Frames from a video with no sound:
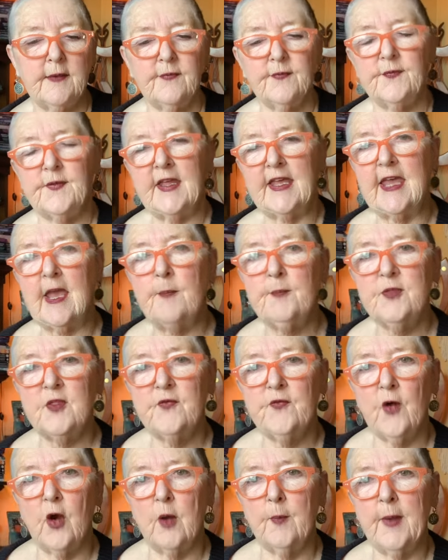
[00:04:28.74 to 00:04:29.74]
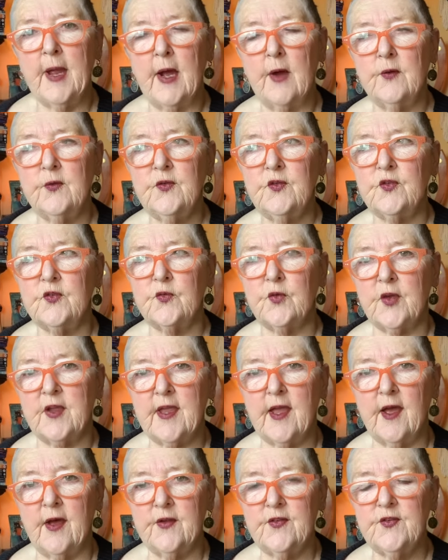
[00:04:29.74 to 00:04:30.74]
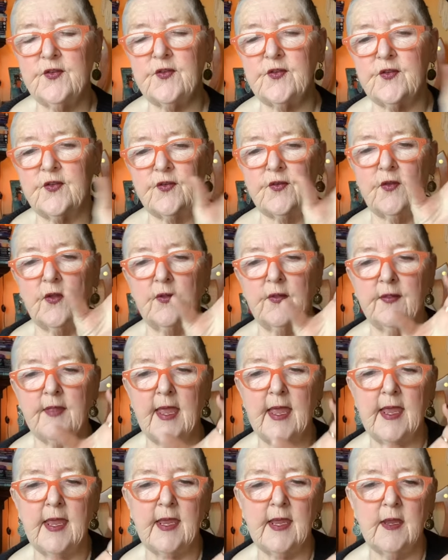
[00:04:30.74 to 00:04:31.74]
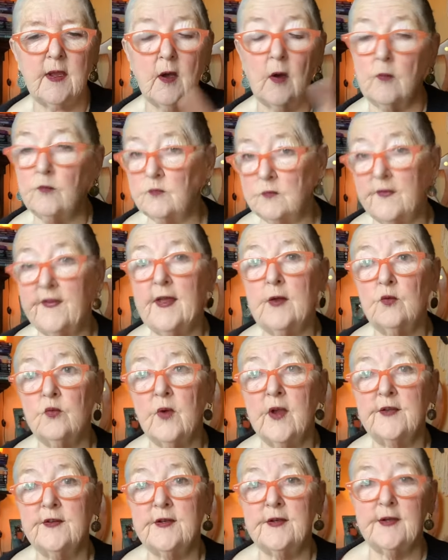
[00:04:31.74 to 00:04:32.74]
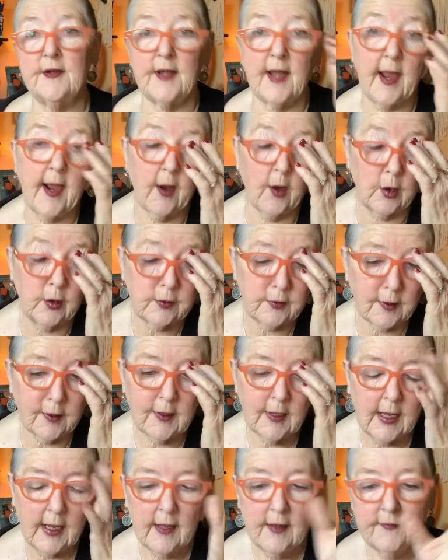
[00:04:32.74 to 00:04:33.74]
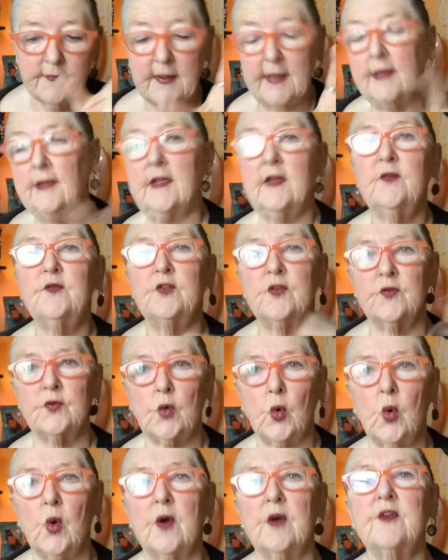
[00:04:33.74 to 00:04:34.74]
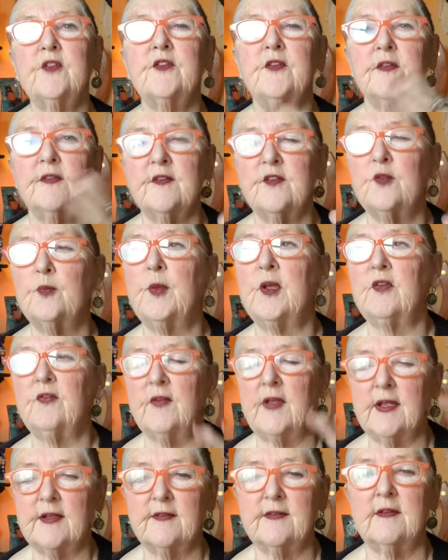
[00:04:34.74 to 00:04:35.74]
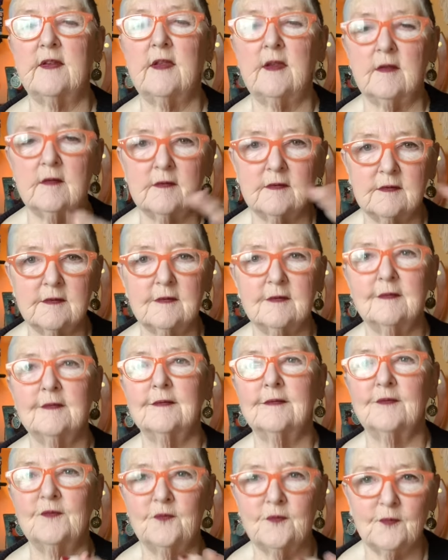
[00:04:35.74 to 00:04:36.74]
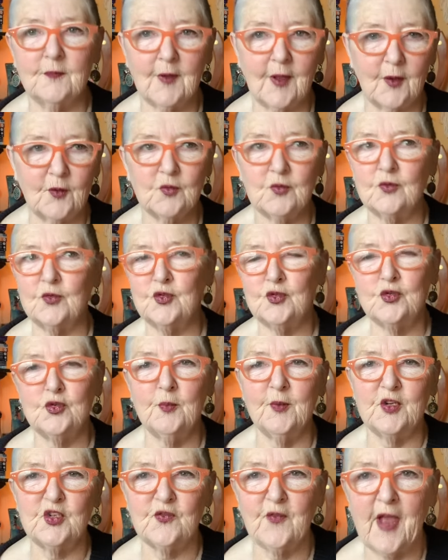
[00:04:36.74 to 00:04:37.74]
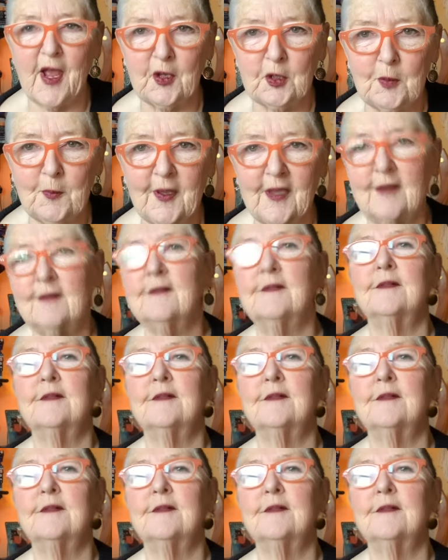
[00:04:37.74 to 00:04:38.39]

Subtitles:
they kept the farmhouse for guests. They then rented it out. They lived, of course, in this big fancy, too much vacuuming